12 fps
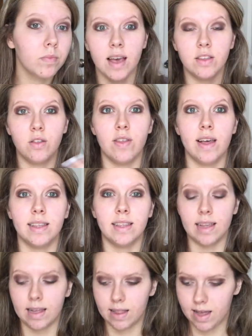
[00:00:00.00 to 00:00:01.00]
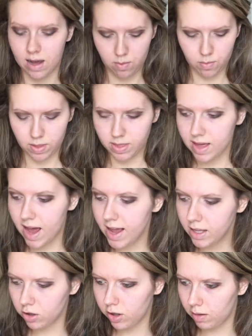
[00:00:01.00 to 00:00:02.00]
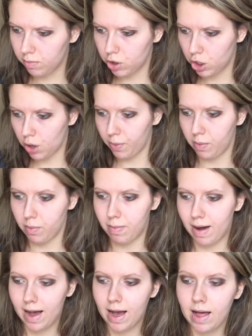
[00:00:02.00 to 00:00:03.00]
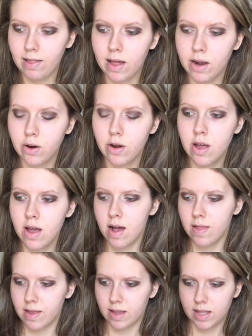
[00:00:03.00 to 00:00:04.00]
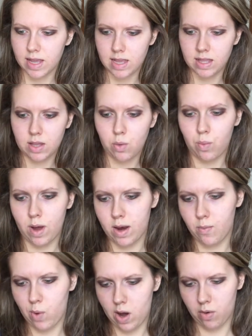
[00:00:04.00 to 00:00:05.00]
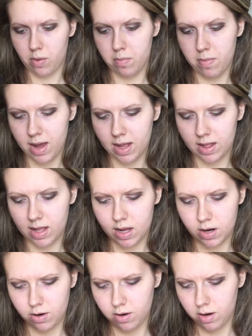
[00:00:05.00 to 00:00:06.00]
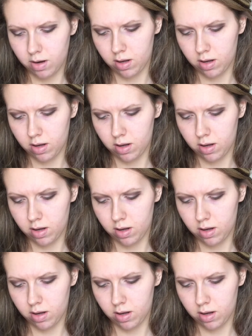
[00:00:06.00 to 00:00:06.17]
Okay, so that's exactly how I want that. So then I'm going to go in with my eyeliner. This is the WetNWild Mega Liner.